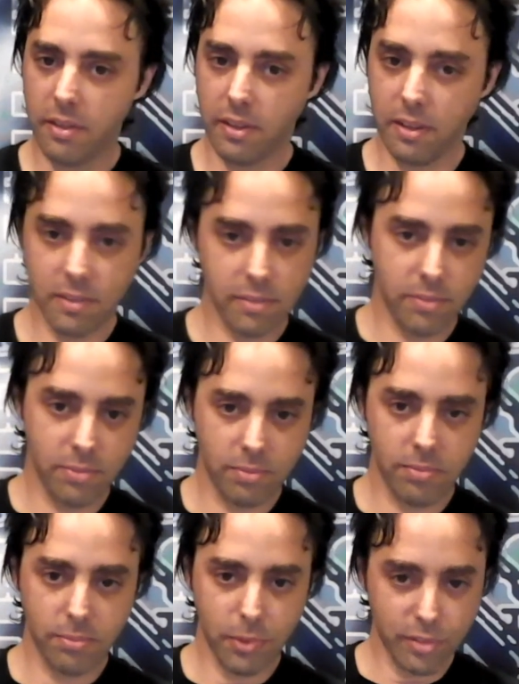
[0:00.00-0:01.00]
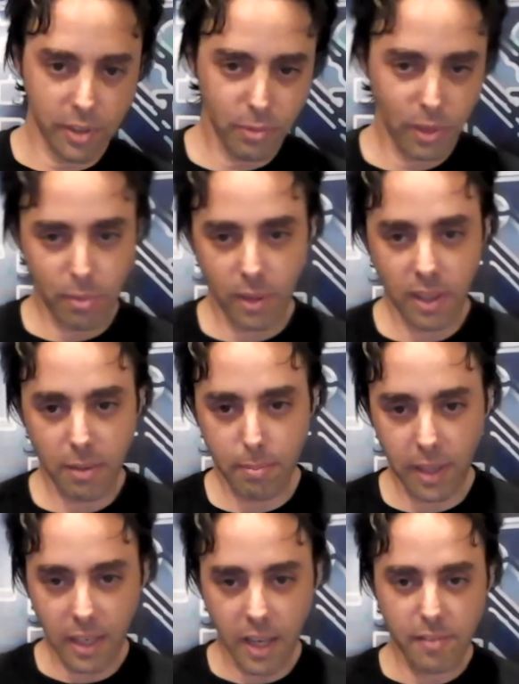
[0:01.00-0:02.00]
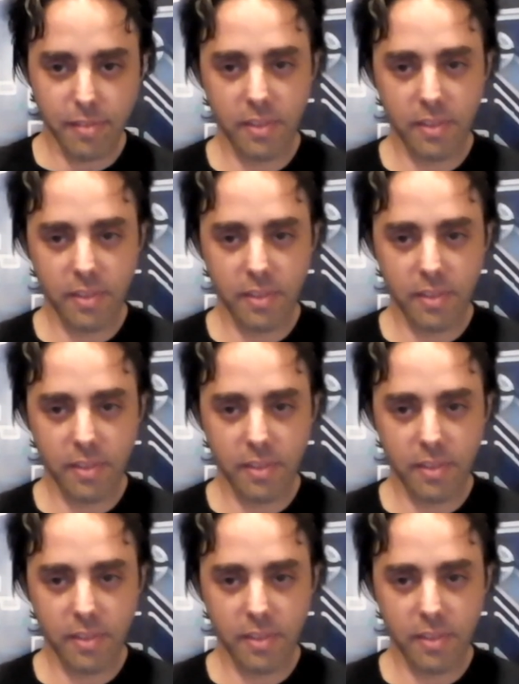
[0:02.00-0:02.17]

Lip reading: and move on with my life